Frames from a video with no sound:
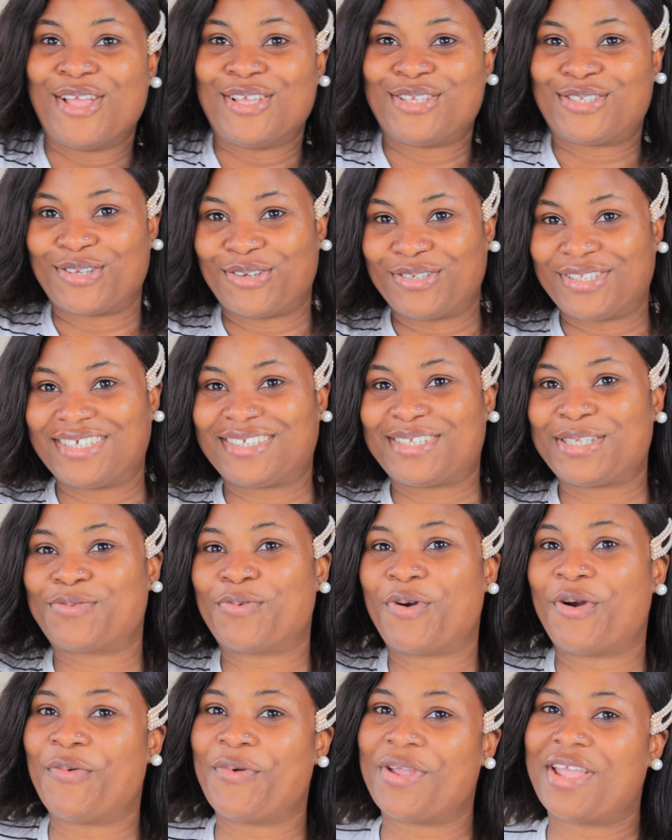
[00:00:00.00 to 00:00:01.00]
So this is
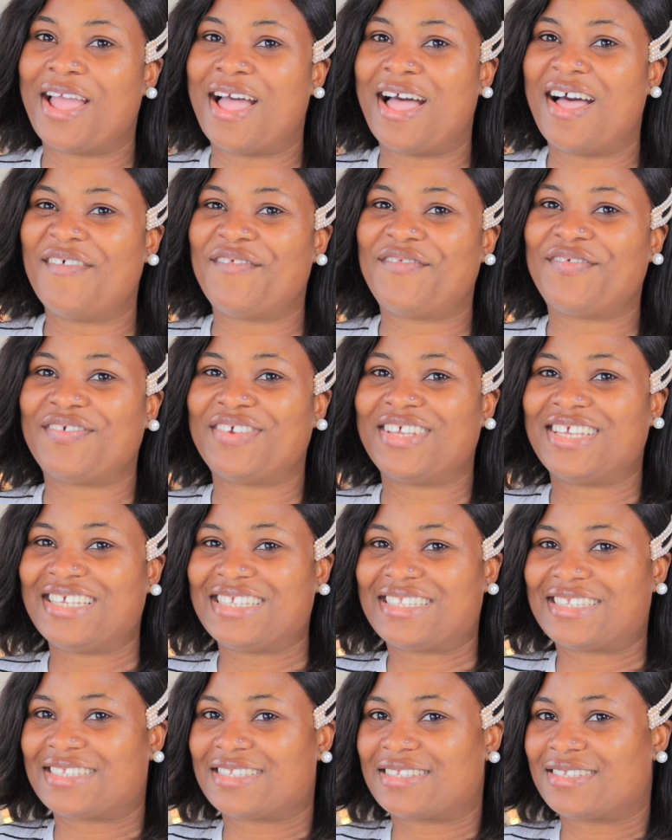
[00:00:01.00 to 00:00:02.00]
what we have.
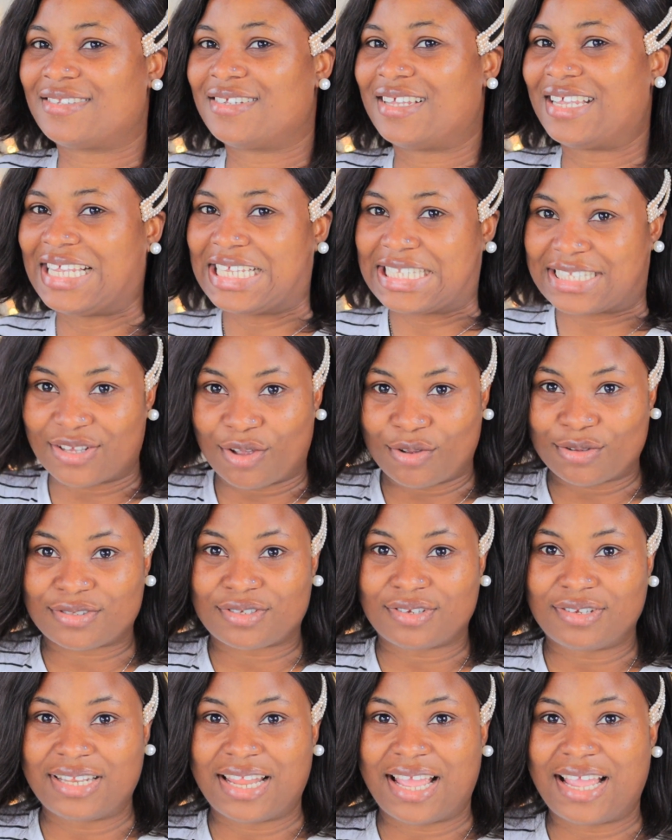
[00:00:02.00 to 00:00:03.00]
It's
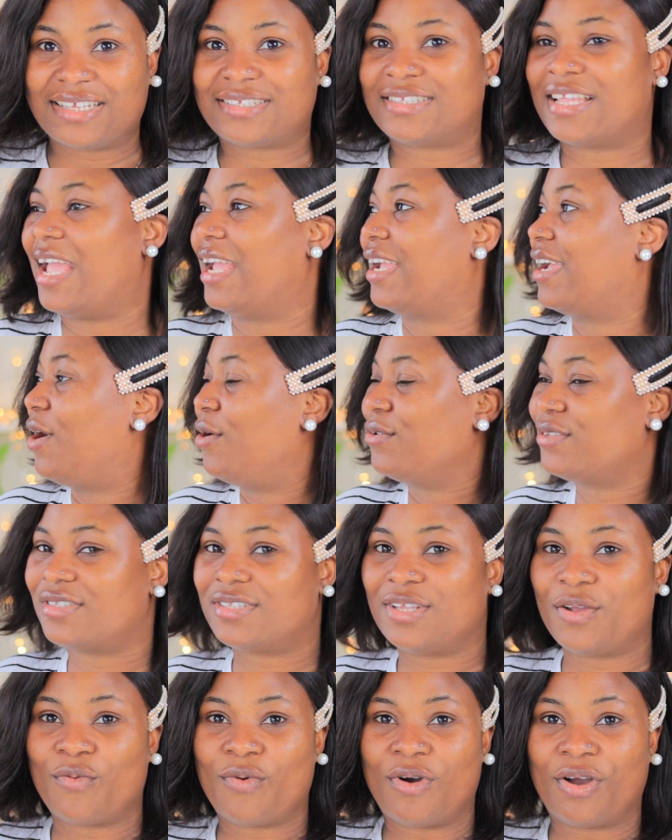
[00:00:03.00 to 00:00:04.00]
also nice. I can
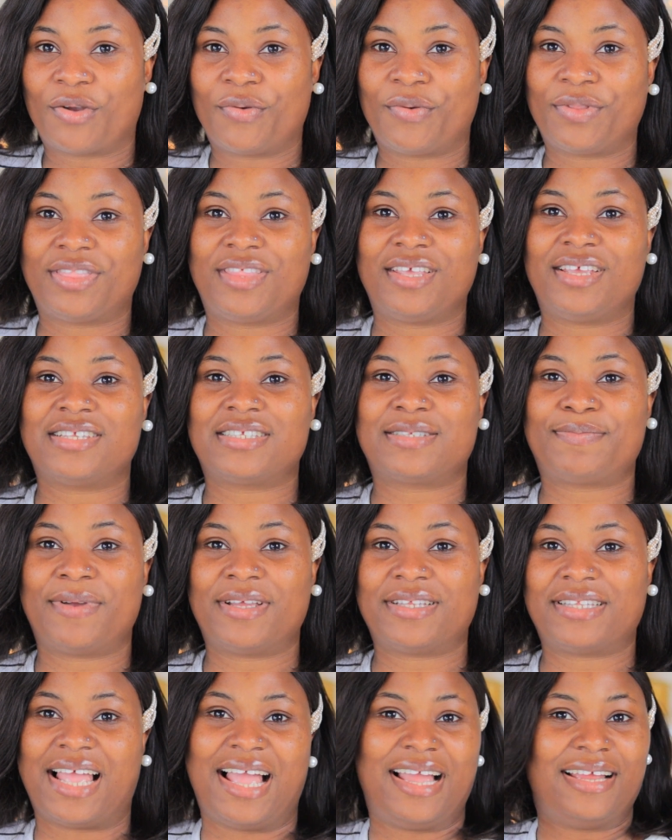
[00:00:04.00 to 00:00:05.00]
still work with this,
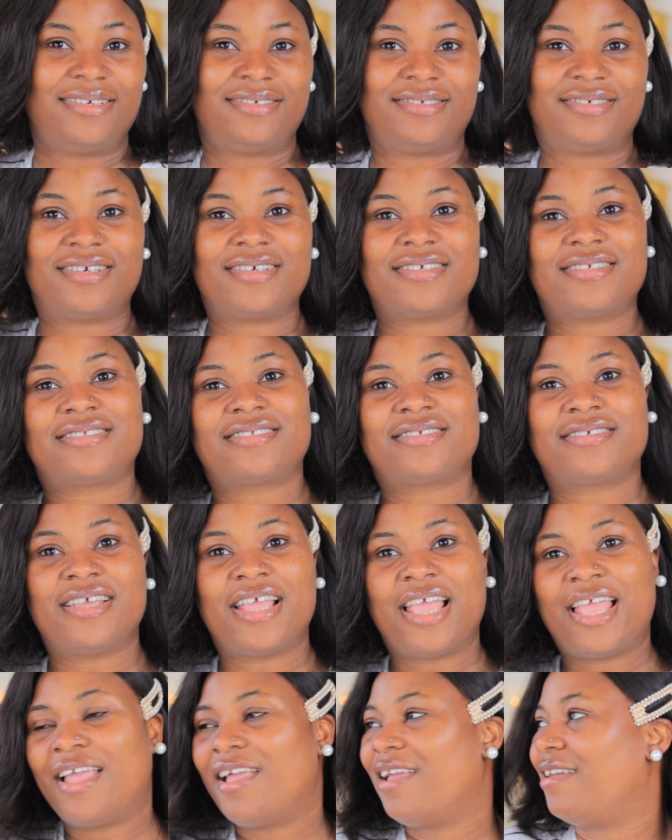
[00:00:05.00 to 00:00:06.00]
but I just
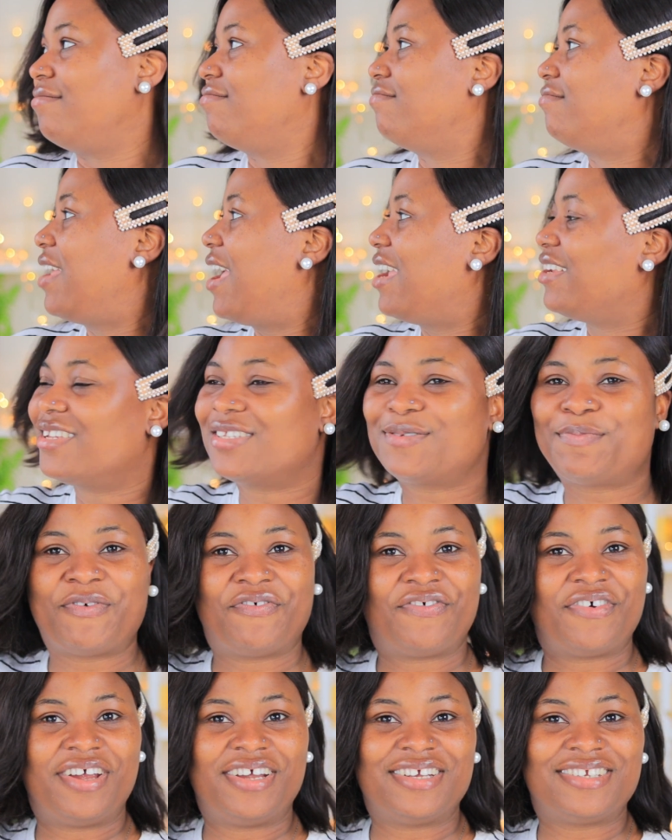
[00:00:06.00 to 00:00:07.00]

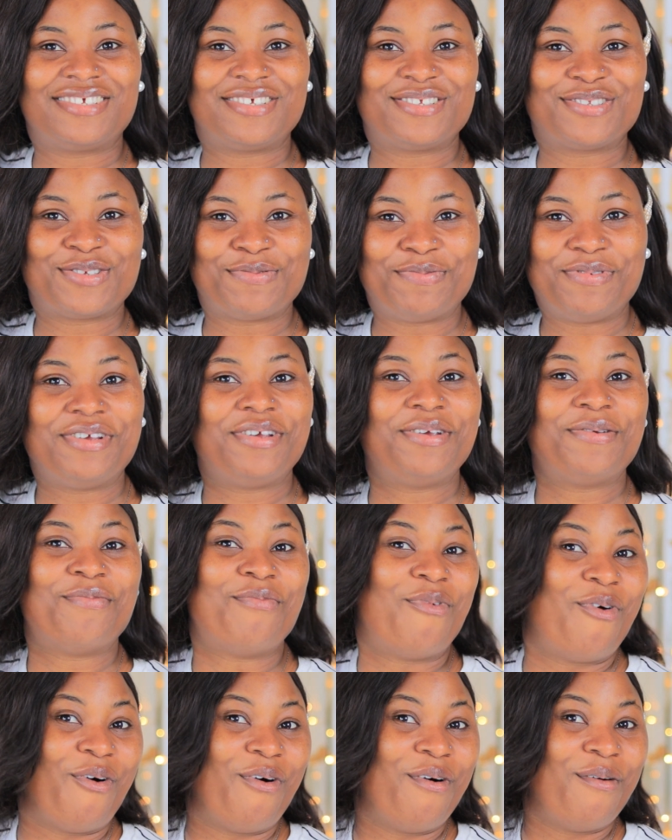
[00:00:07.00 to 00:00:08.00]
prefer it to be
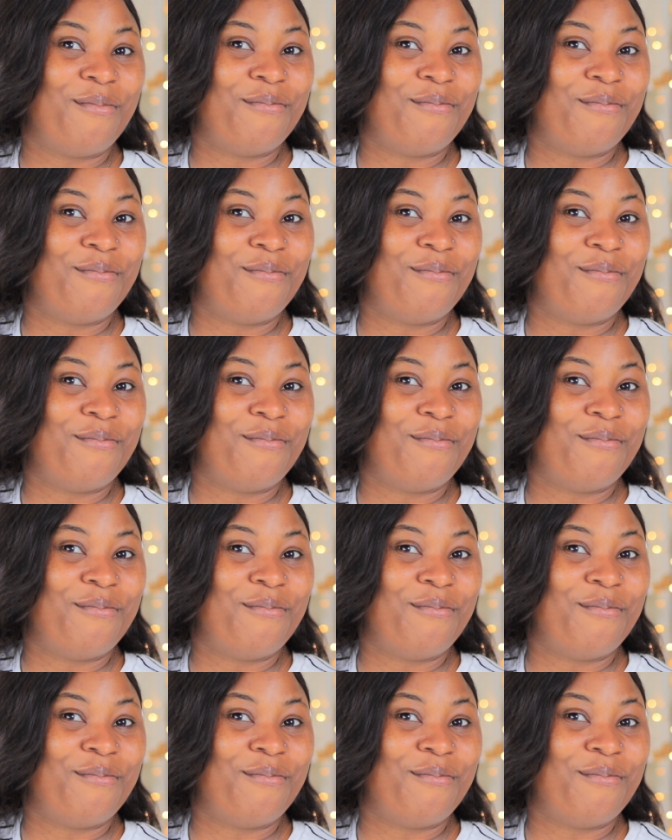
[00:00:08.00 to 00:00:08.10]
more